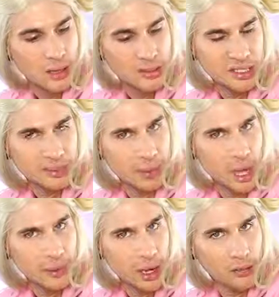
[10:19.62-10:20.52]
This is
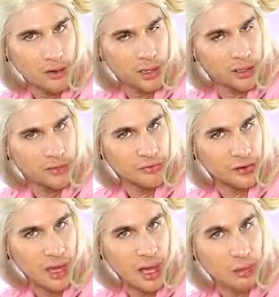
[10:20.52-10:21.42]
probably not very good
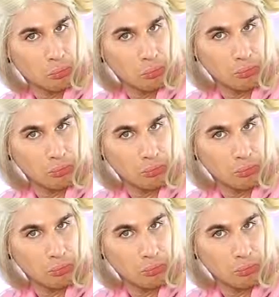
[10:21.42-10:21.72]
for that.